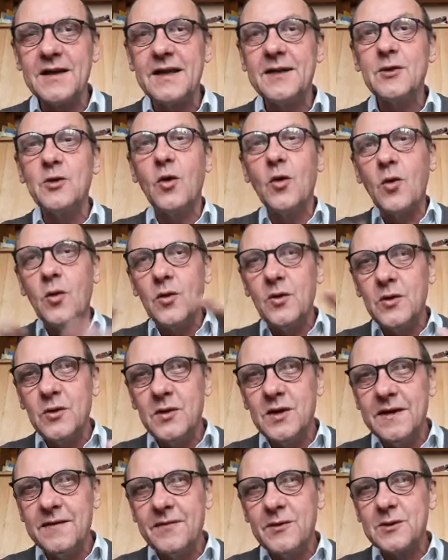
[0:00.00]
and the whole
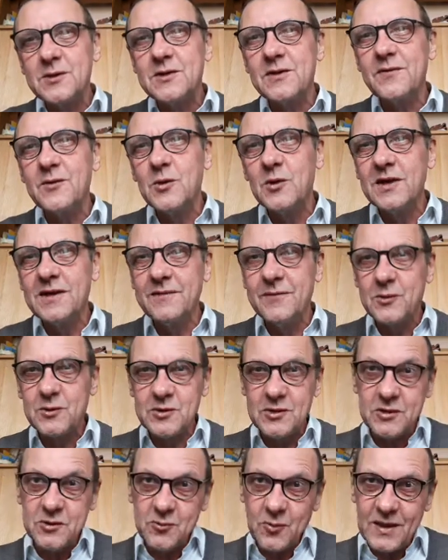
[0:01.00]
universe of
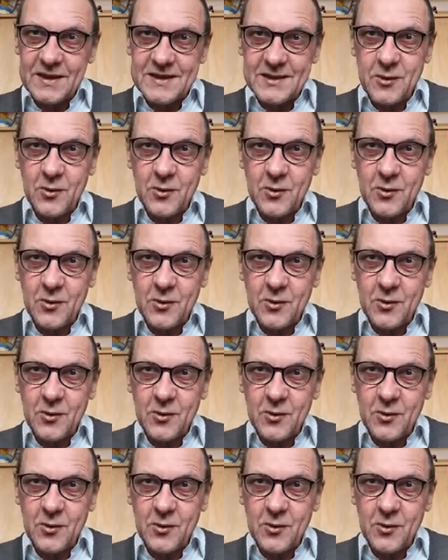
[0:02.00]
universes was